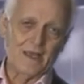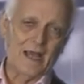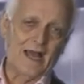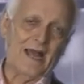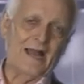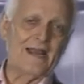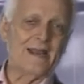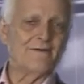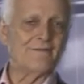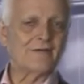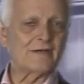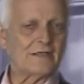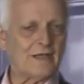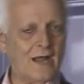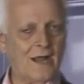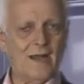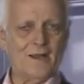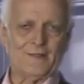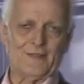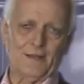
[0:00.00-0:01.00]
I have a
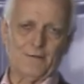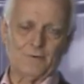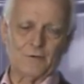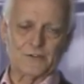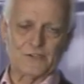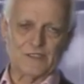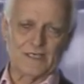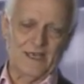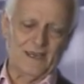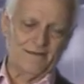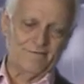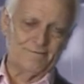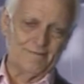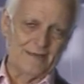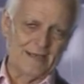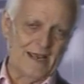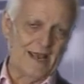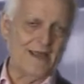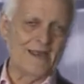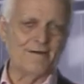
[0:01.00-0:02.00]
God that will save
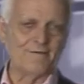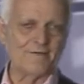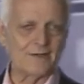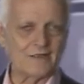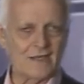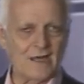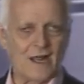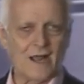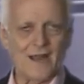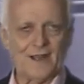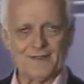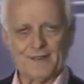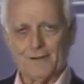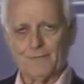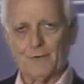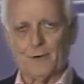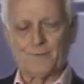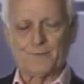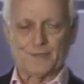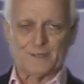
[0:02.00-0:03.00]
me. I have a God that
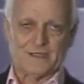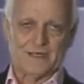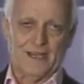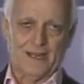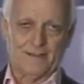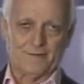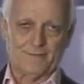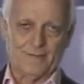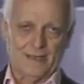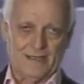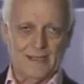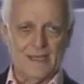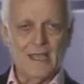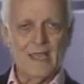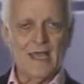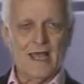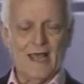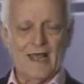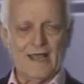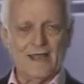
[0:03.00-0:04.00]
will protect me.
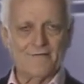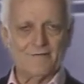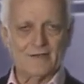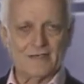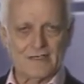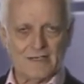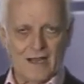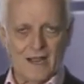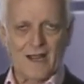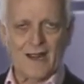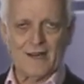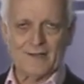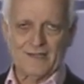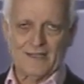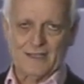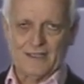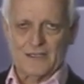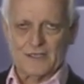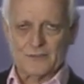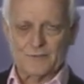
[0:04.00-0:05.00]
I have a God
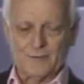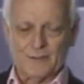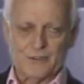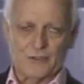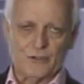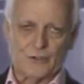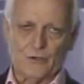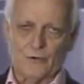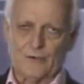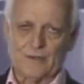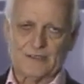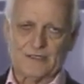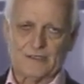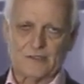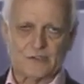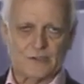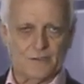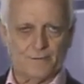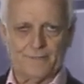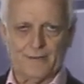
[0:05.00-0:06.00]
that gives me surety,
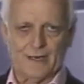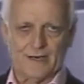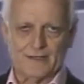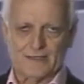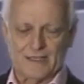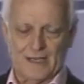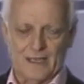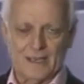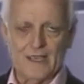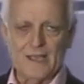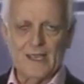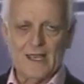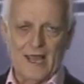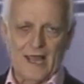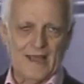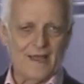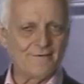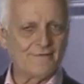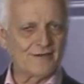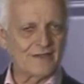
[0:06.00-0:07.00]
stability.
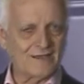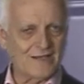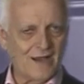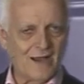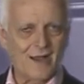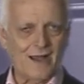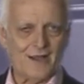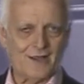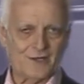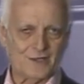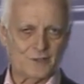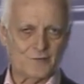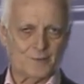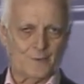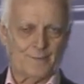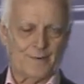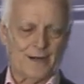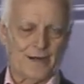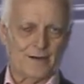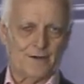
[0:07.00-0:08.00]
I have a God who's
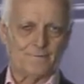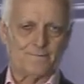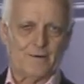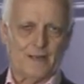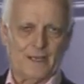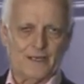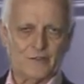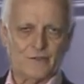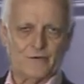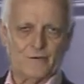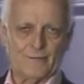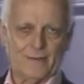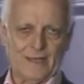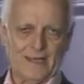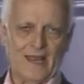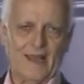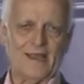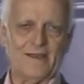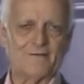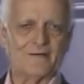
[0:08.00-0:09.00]
prepared a place for me.
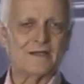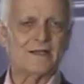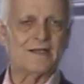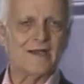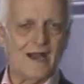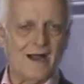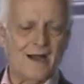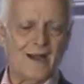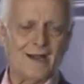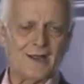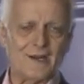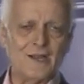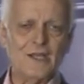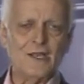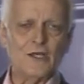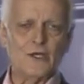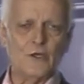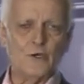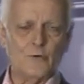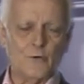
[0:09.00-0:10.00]
I have a God
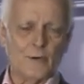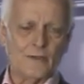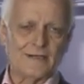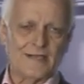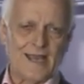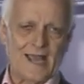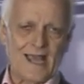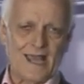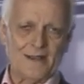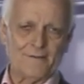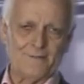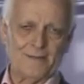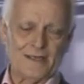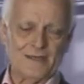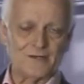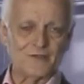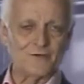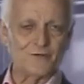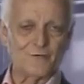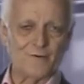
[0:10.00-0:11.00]
who will guide me
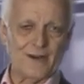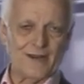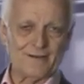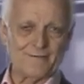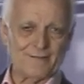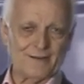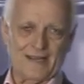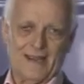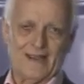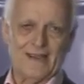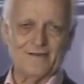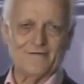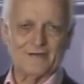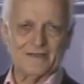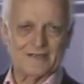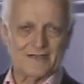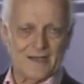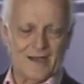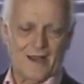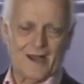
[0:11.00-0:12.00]
and direct me. I have a
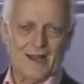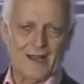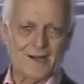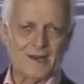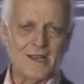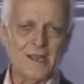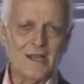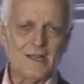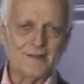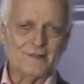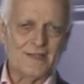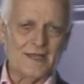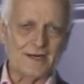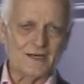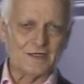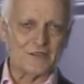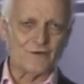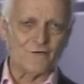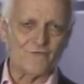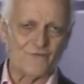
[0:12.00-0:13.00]
God that
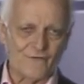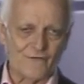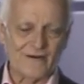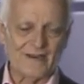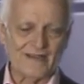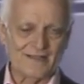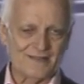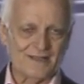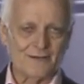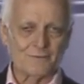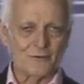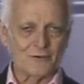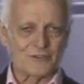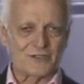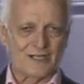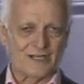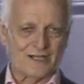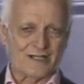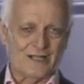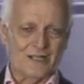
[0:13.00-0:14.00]
is a friend that will
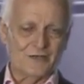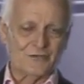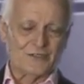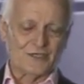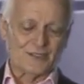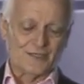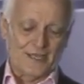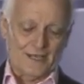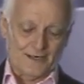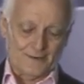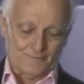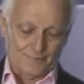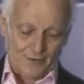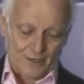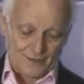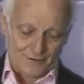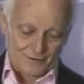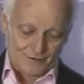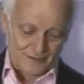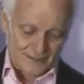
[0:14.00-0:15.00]
stick closer than a
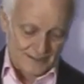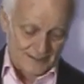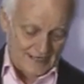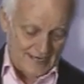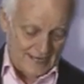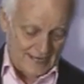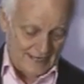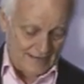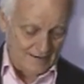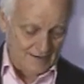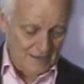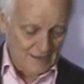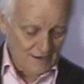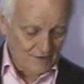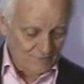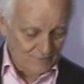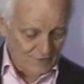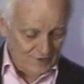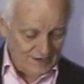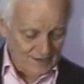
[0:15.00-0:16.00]
brother today.
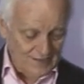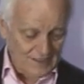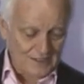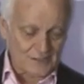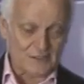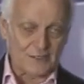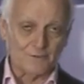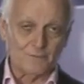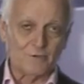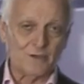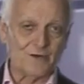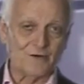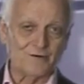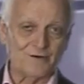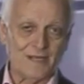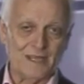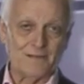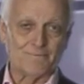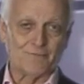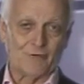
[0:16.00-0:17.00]
Friend, listen, we don't
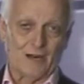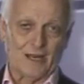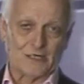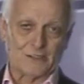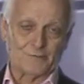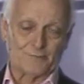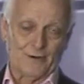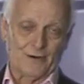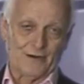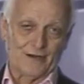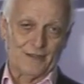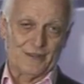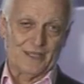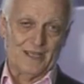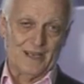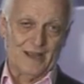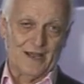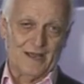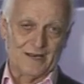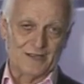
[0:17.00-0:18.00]
need prosperity
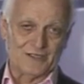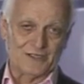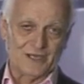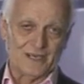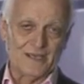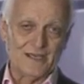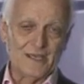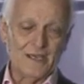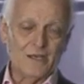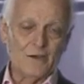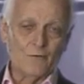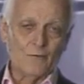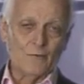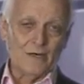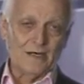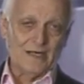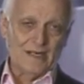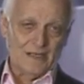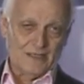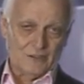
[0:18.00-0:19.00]
theology. We
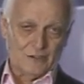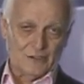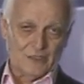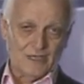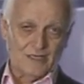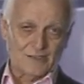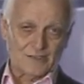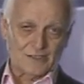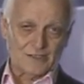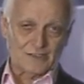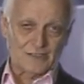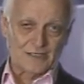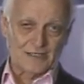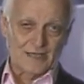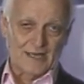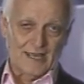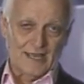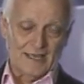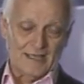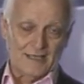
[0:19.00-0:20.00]
need Jesus
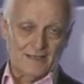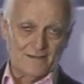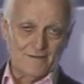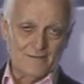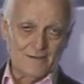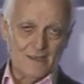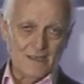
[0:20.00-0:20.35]
today.